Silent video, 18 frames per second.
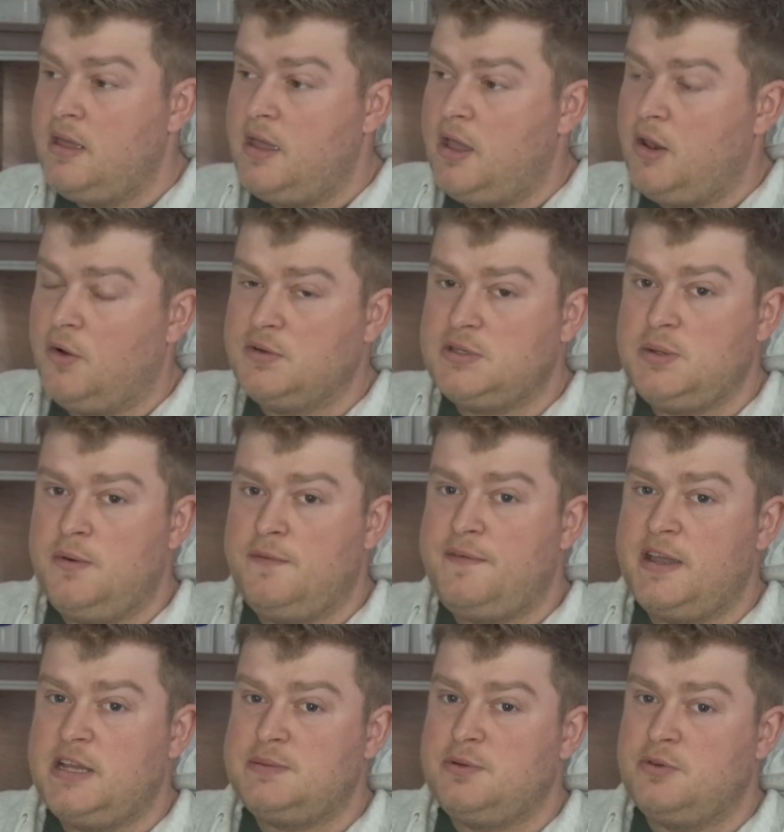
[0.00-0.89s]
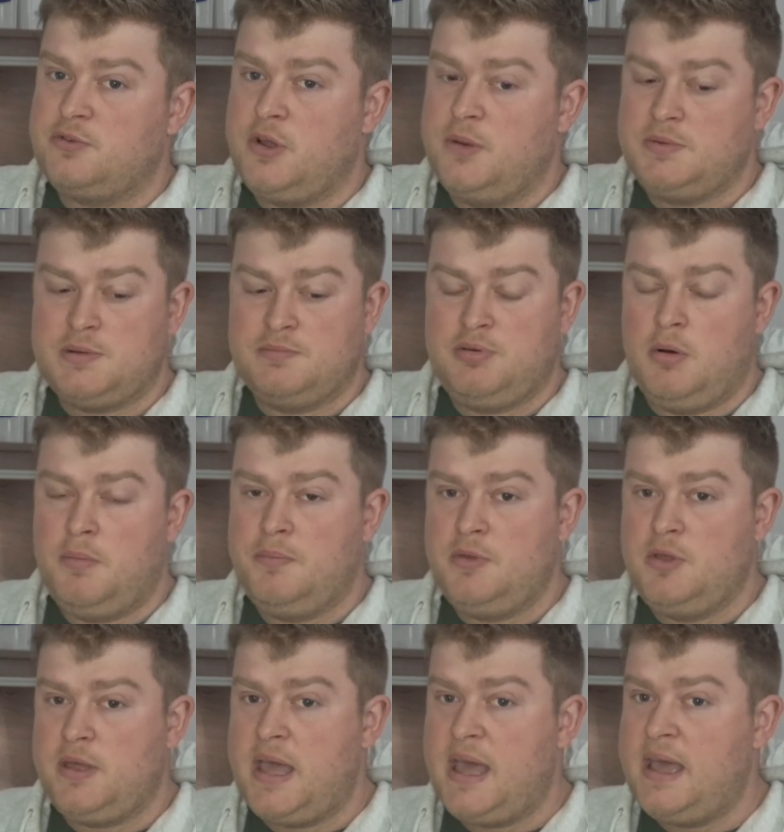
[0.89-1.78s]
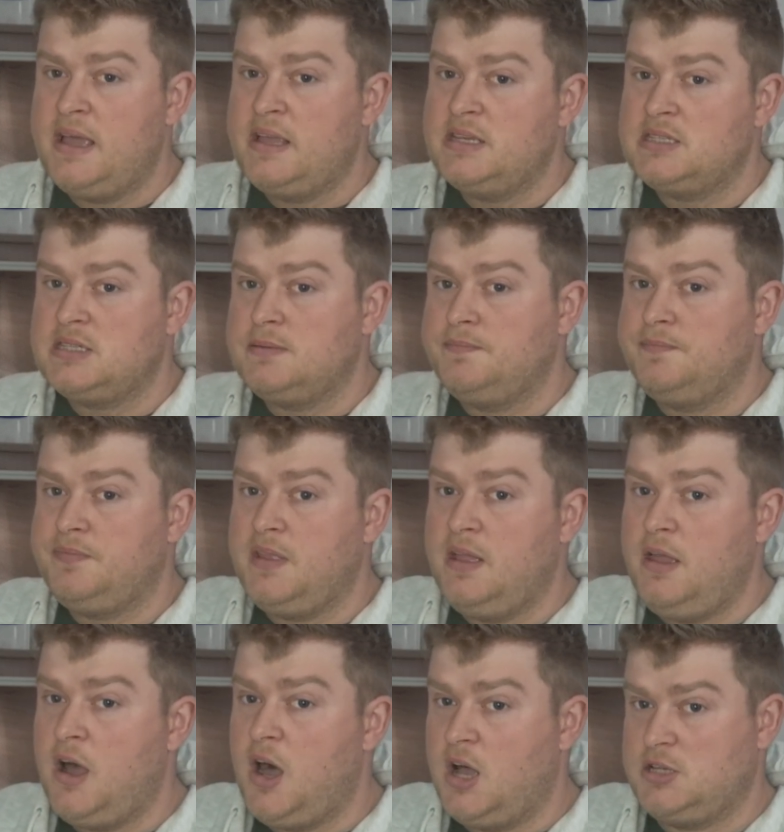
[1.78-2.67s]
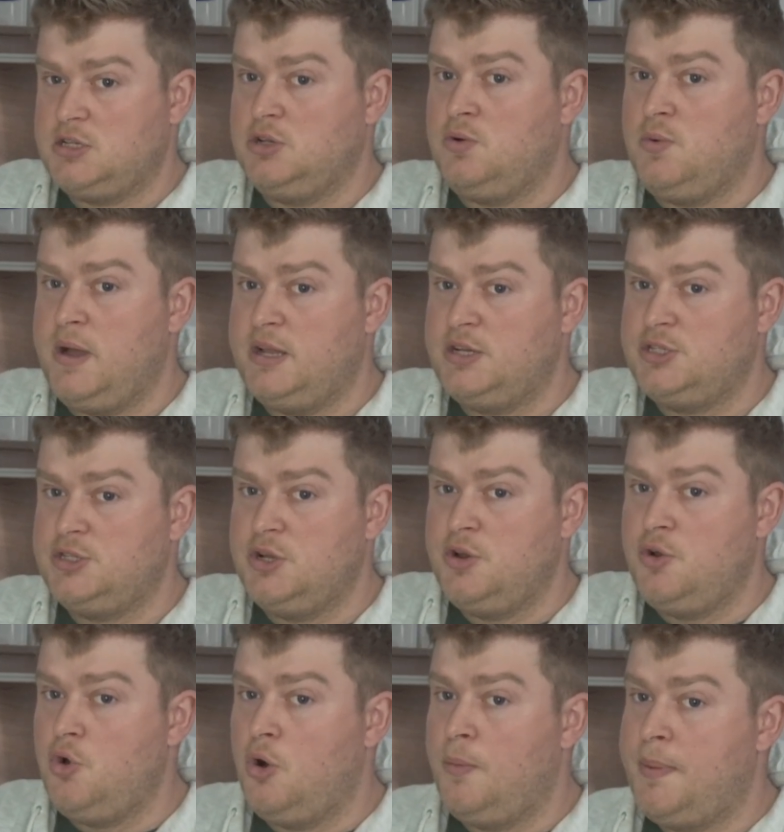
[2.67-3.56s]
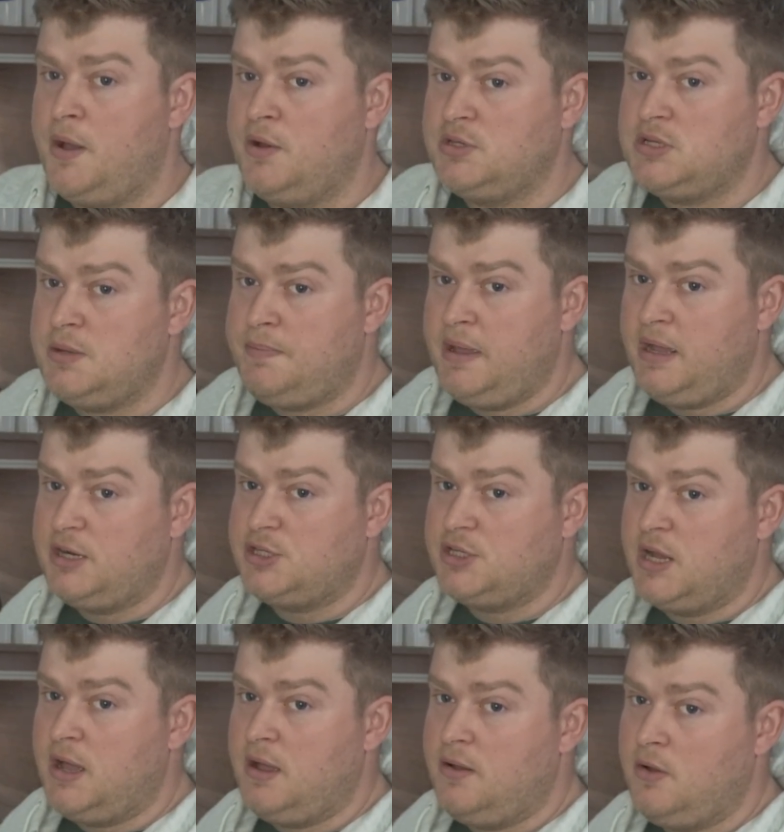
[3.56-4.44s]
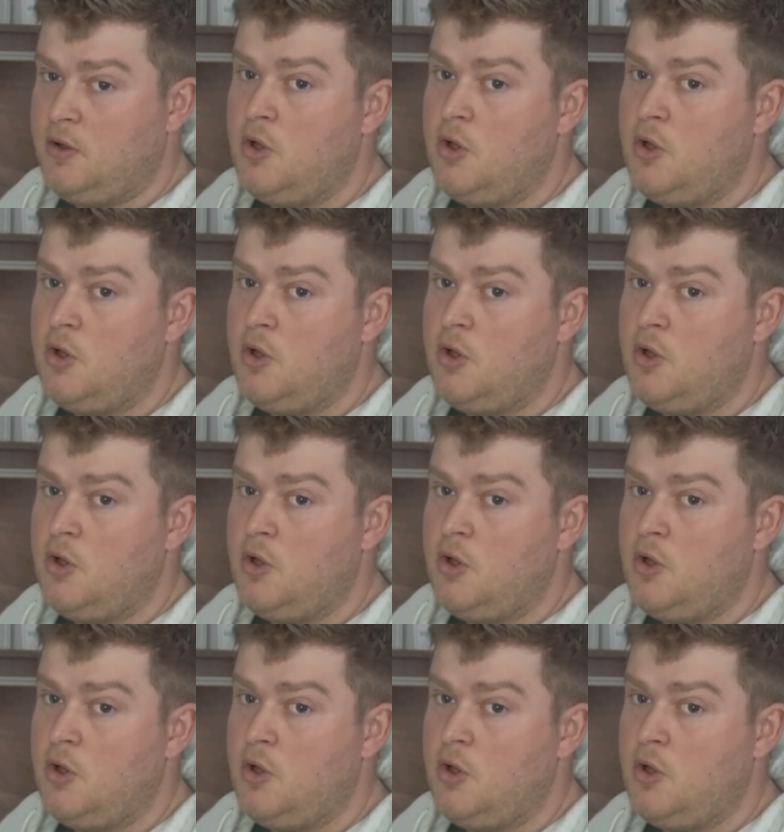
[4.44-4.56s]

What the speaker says: And obviously with Facebook groups, the problem you get is ask a question or post a picture,